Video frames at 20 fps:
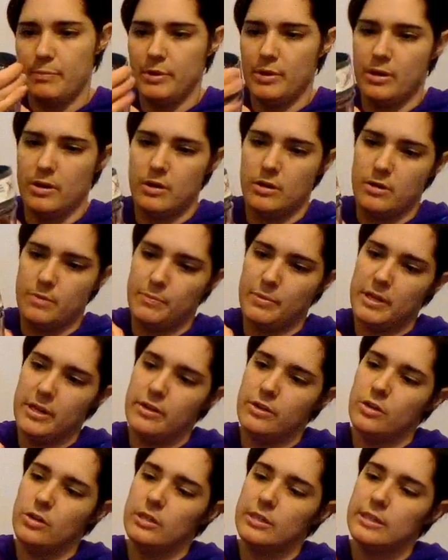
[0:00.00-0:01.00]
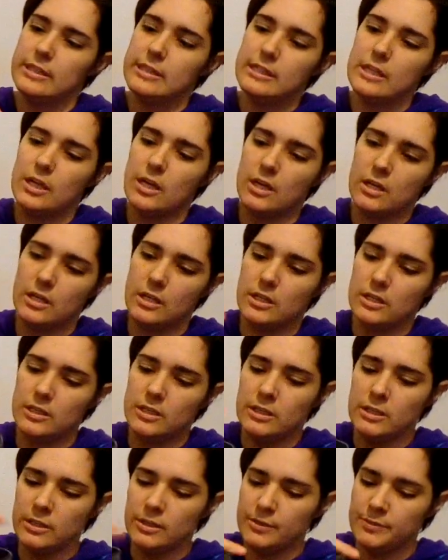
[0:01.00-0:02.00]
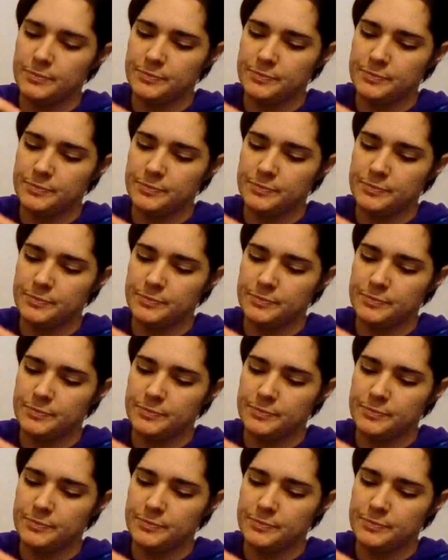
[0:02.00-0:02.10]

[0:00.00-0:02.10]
Put our blender lid on.